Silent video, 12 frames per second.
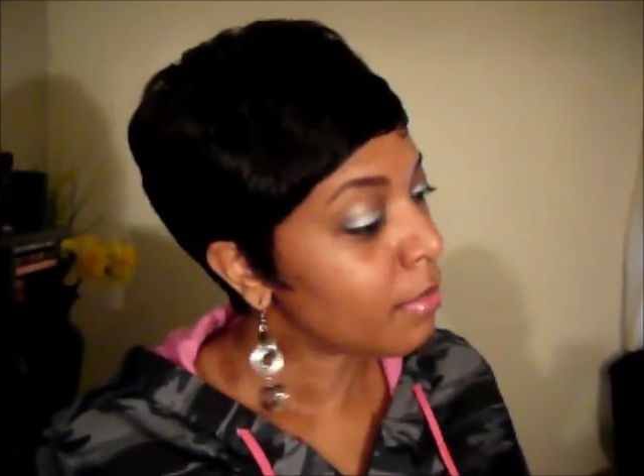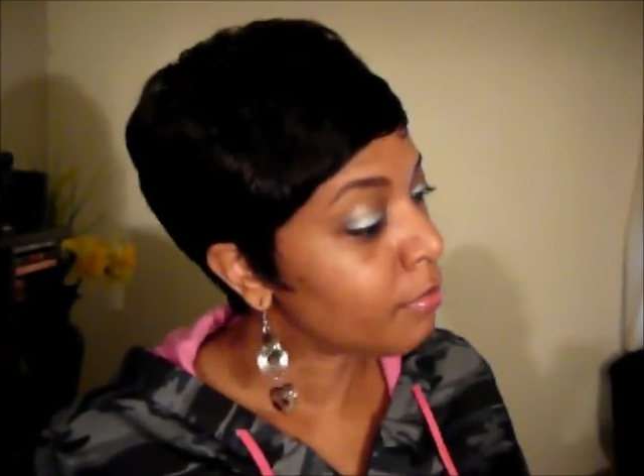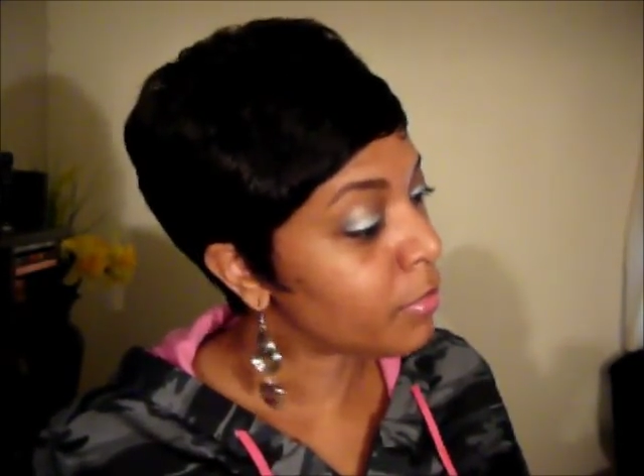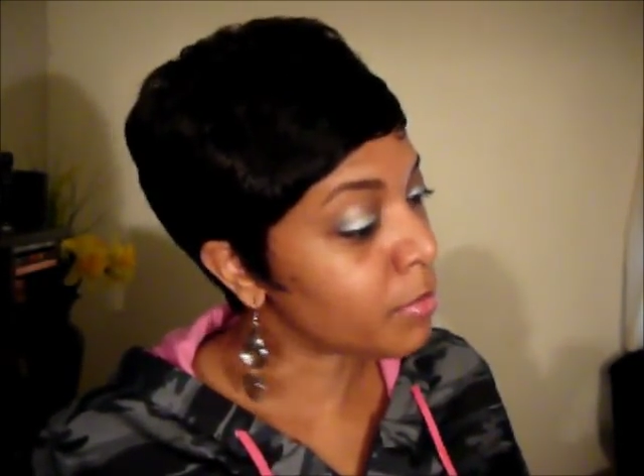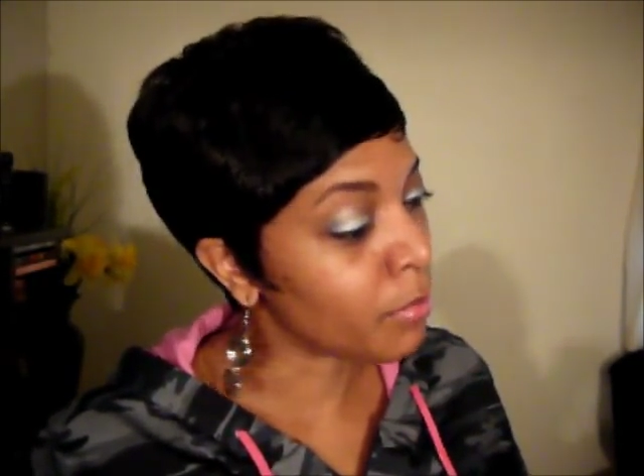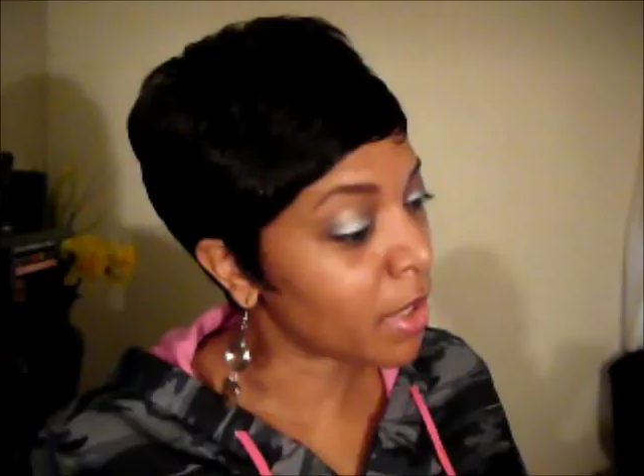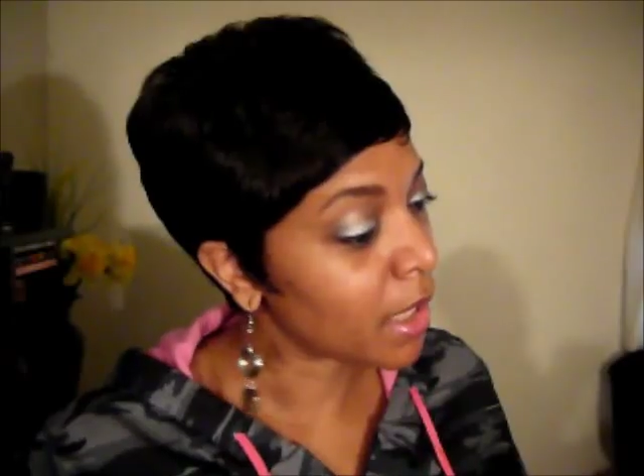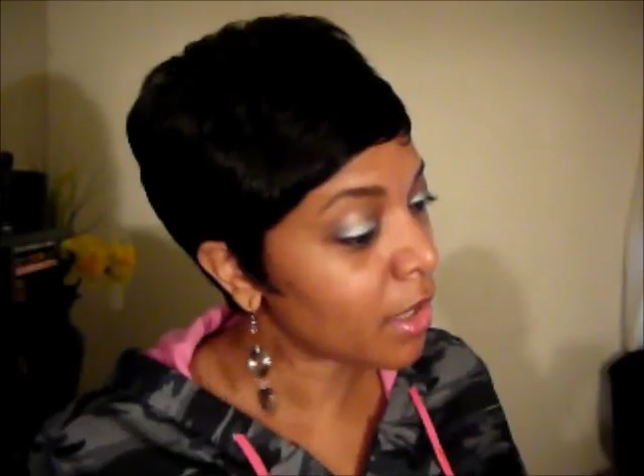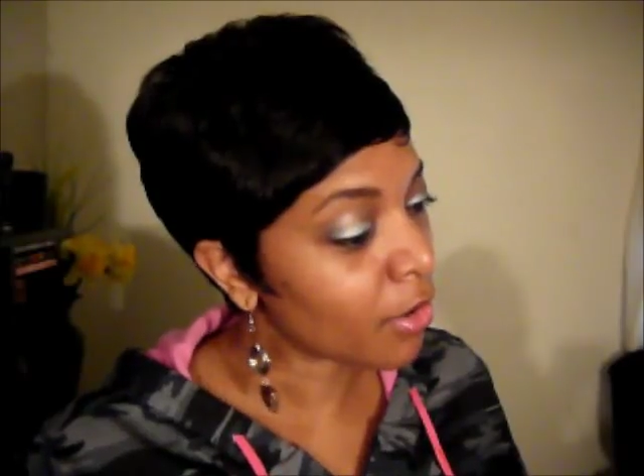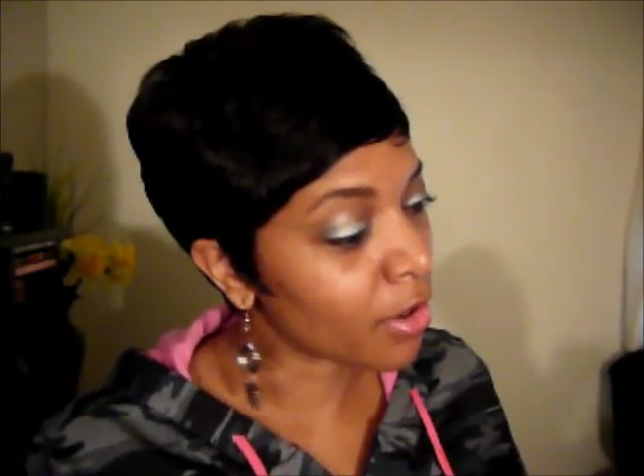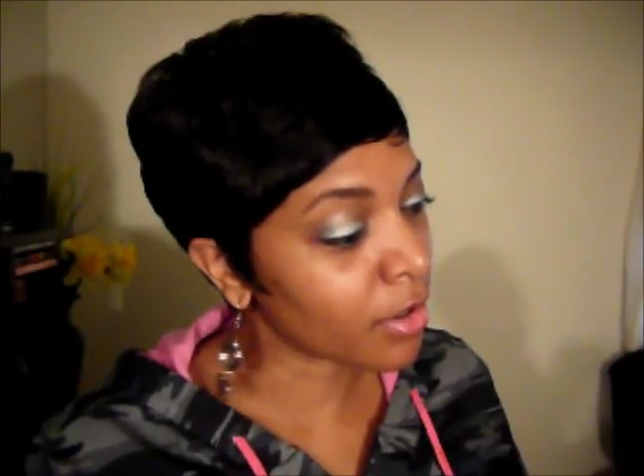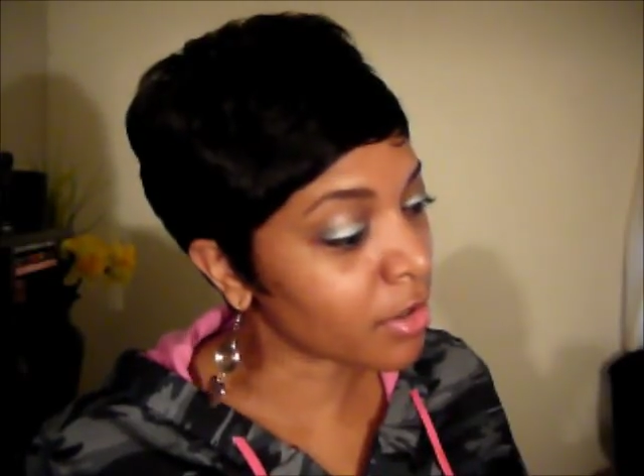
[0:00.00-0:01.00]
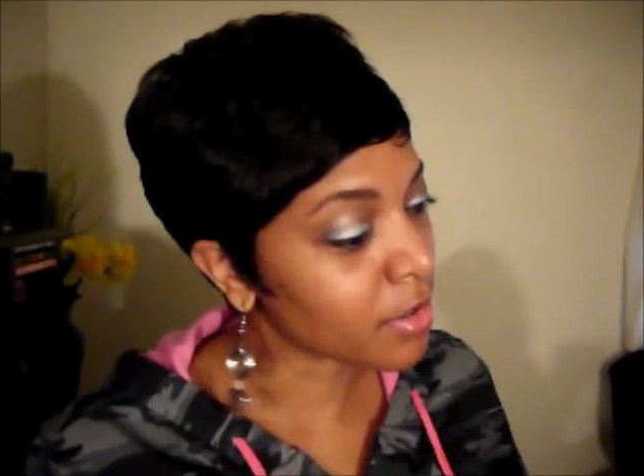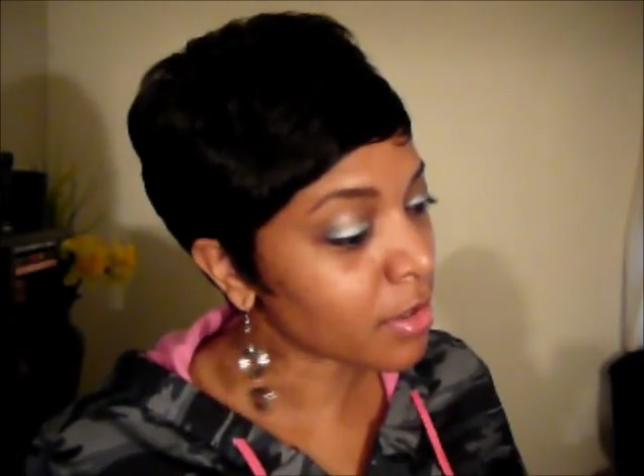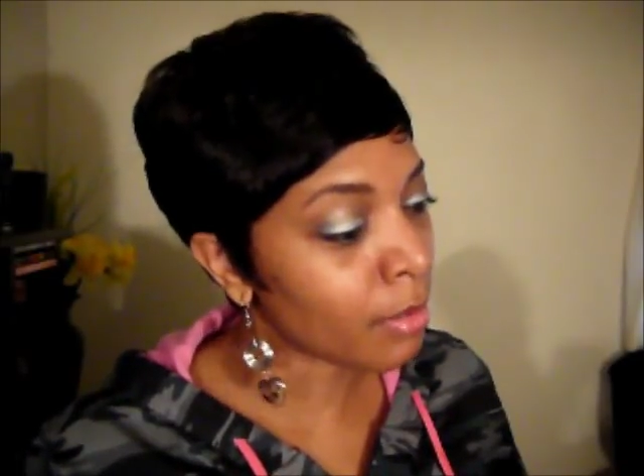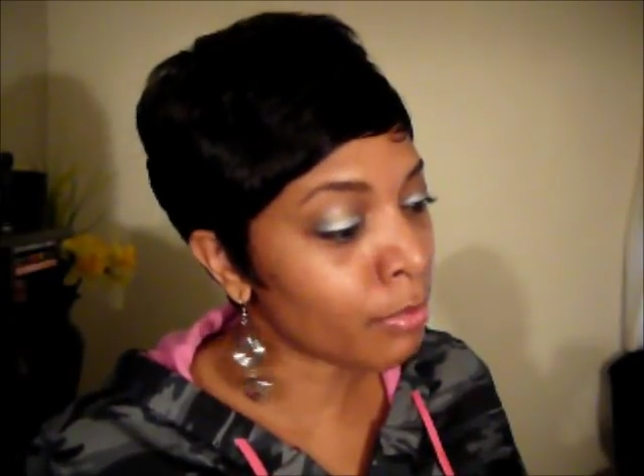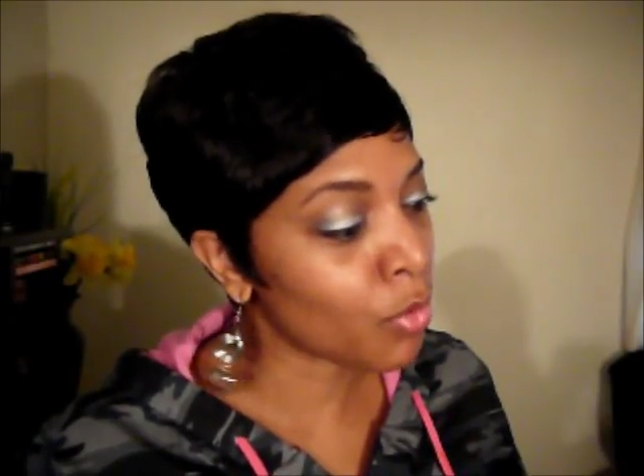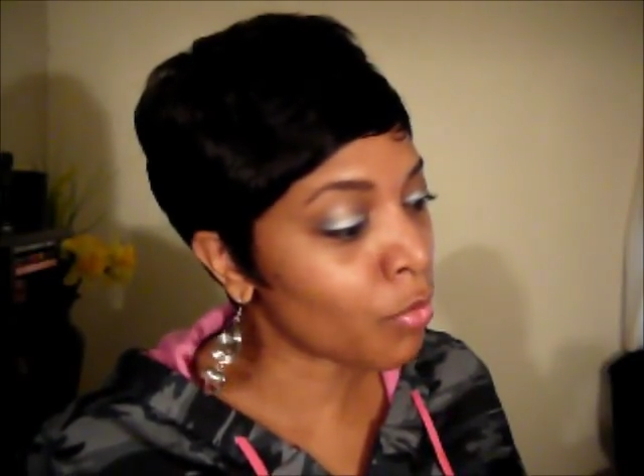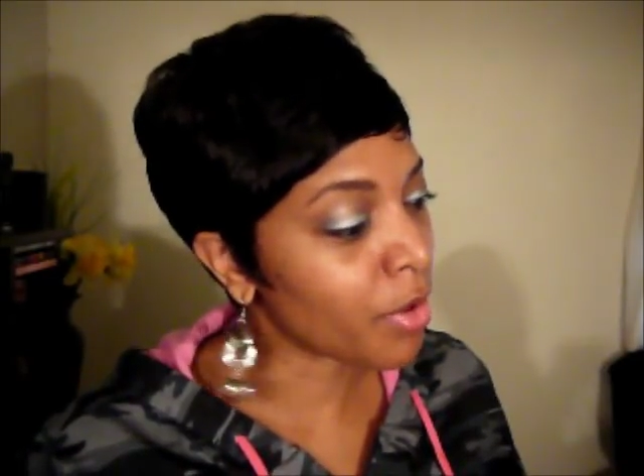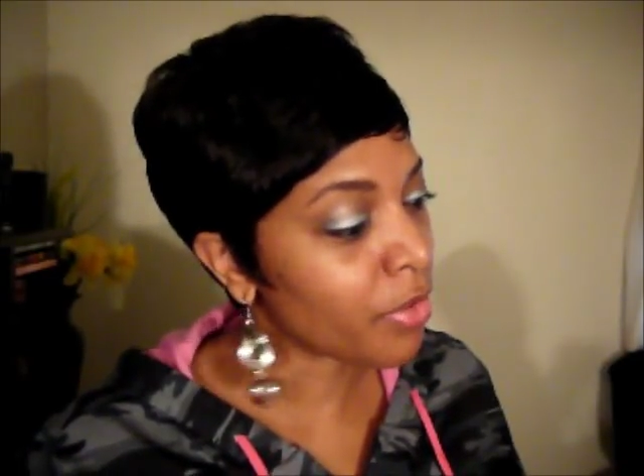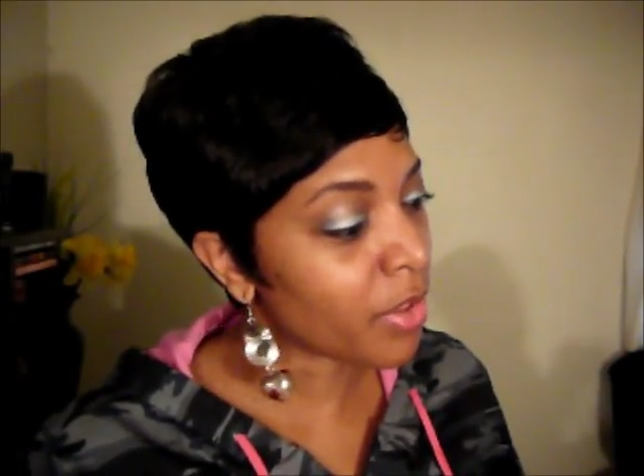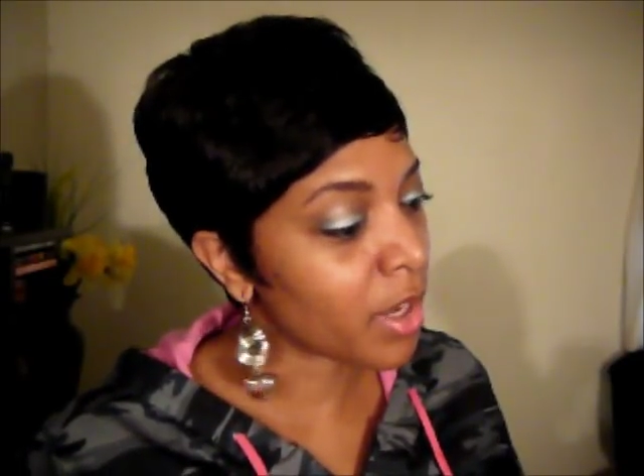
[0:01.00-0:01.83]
many are going to stumble with